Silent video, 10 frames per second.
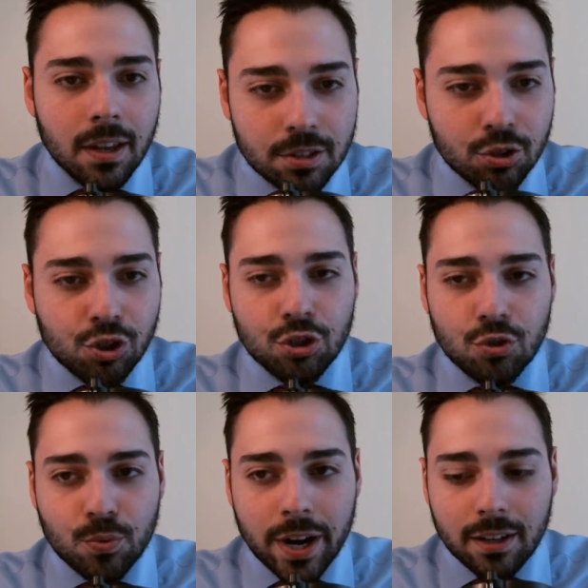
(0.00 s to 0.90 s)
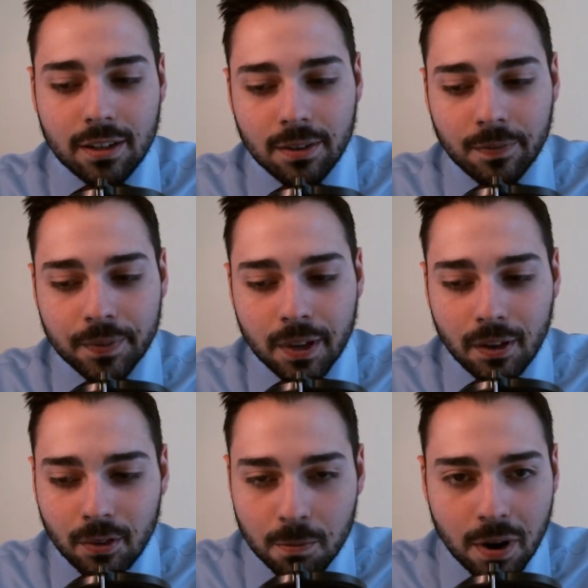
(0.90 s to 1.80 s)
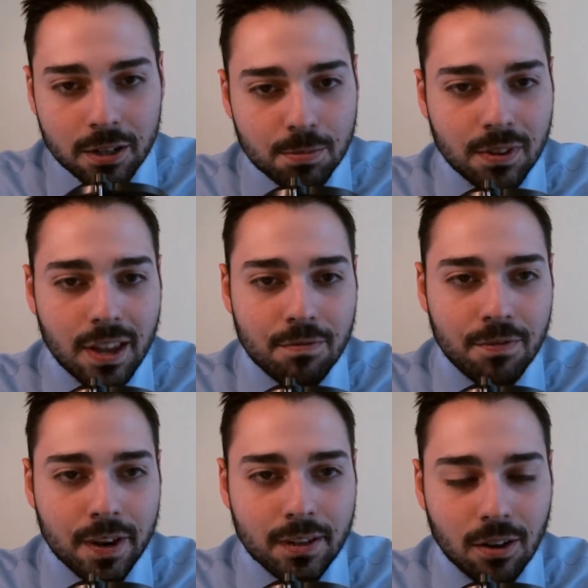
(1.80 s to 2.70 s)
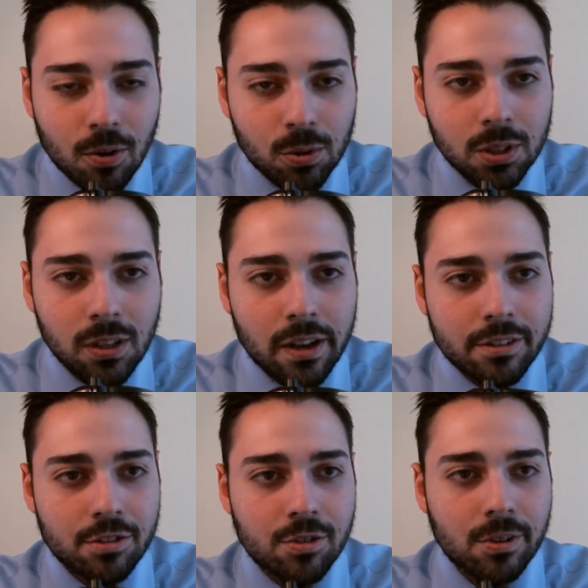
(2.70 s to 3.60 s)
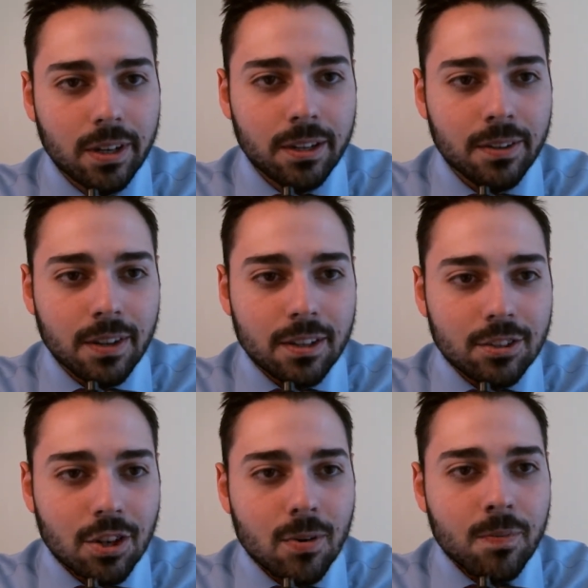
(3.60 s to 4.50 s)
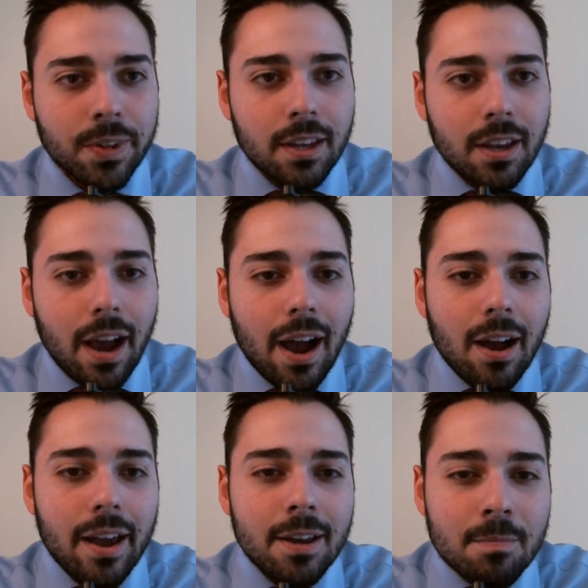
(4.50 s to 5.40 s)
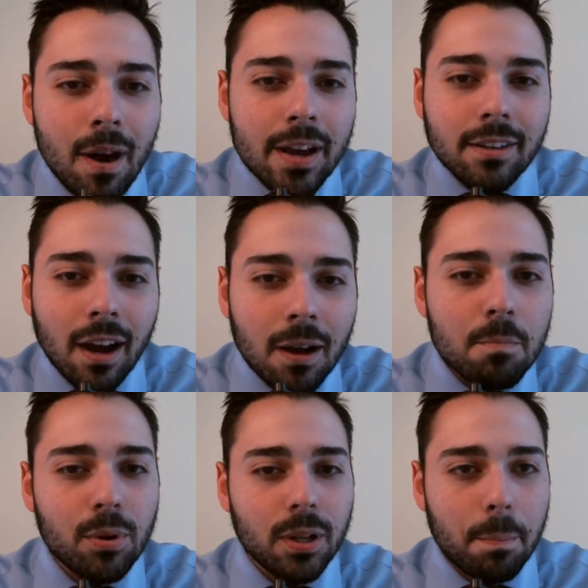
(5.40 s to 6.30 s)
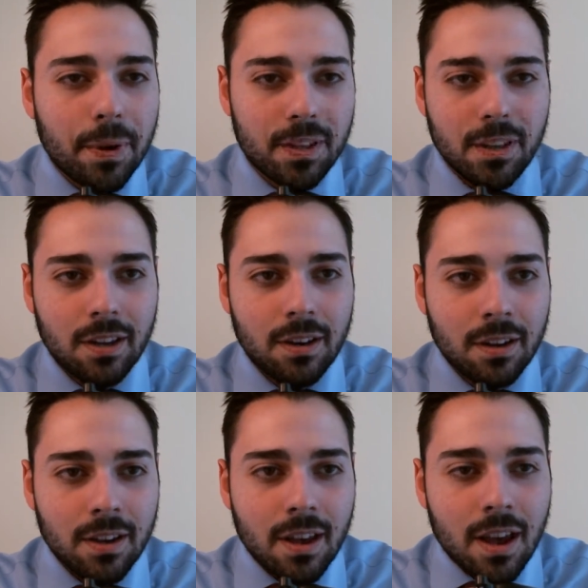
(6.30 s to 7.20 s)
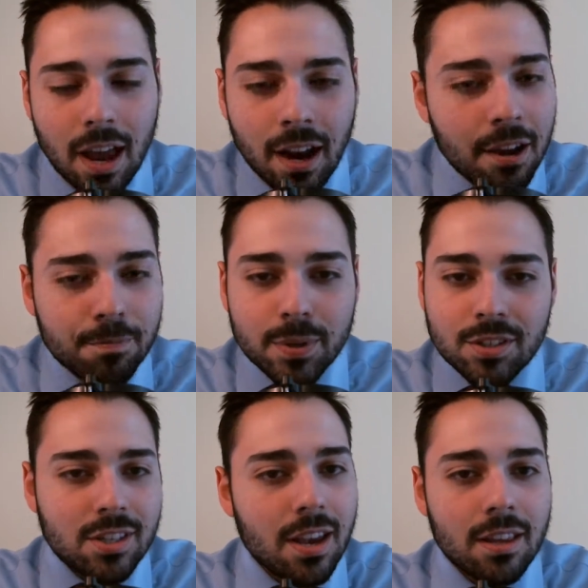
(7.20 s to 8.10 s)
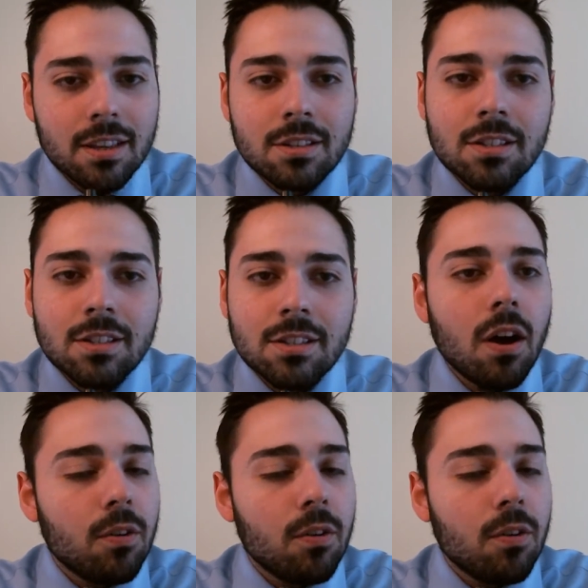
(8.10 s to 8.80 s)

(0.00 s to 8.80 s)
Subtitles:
Is it just right? Reminds me of that fucking Goldilocks story. So, in my humble opinion, and I've been saying this